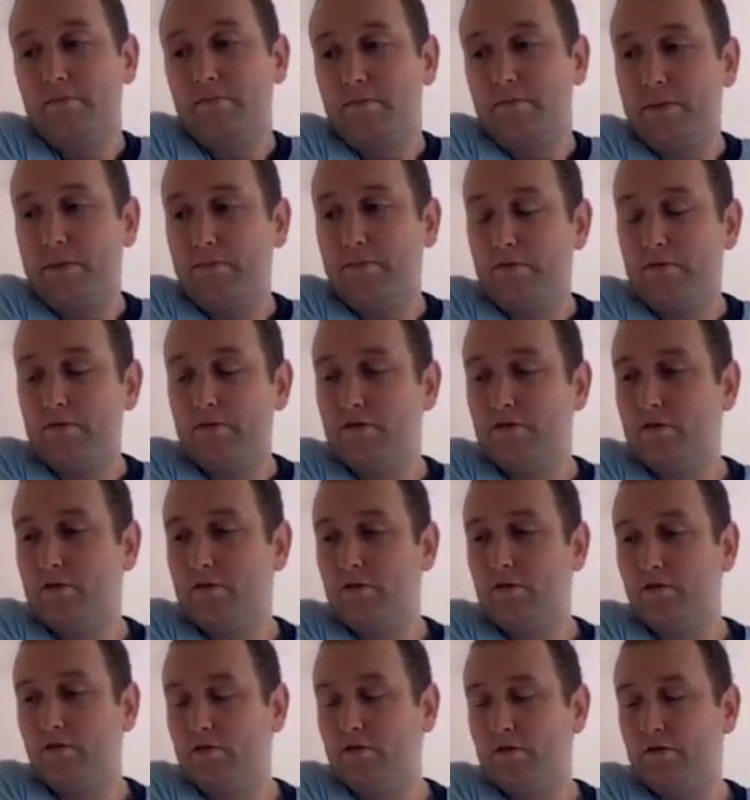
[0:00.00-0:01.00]
People, you
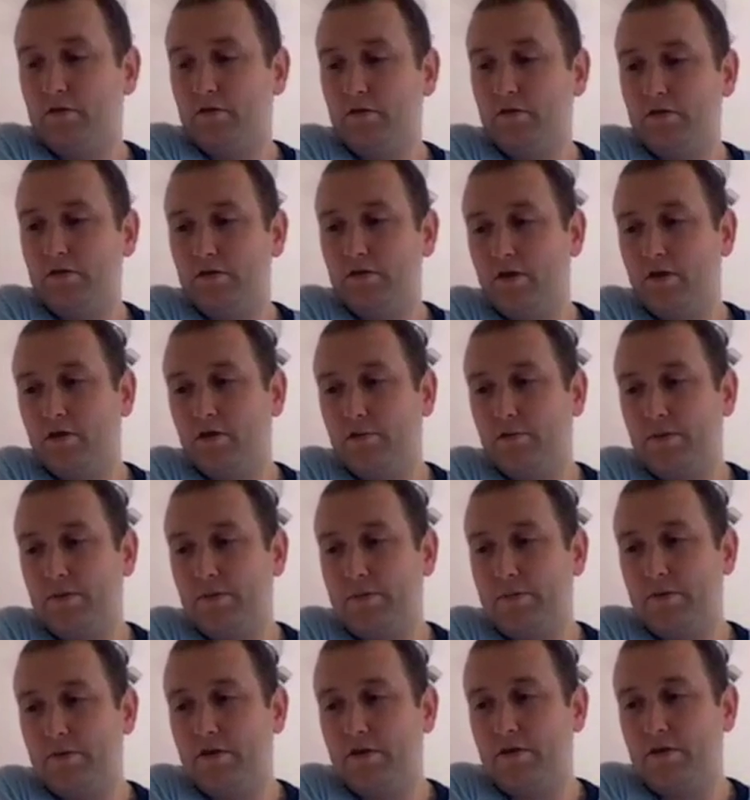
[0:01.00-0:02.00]
know, younger
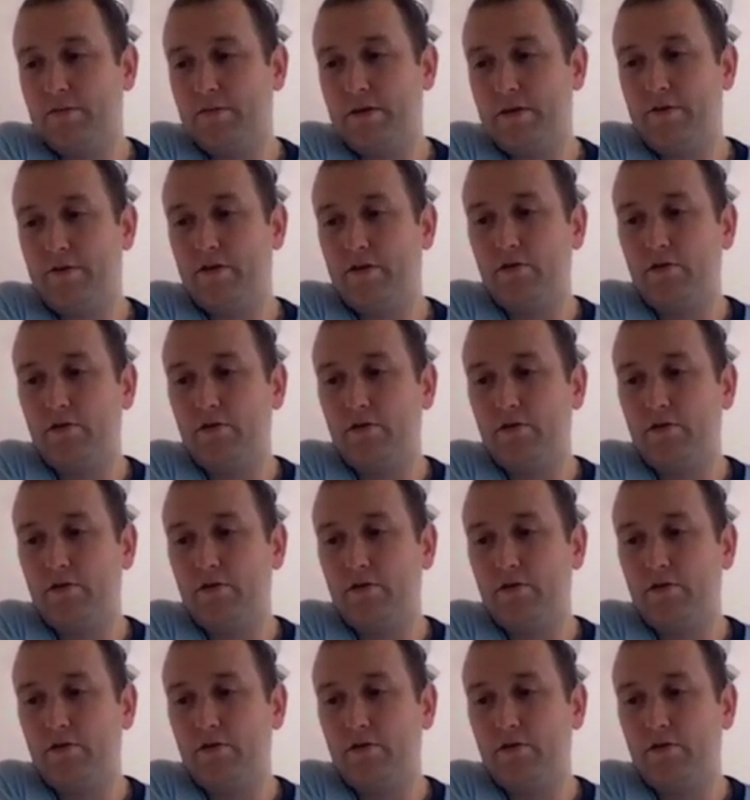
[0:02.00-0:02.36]
people that are maybe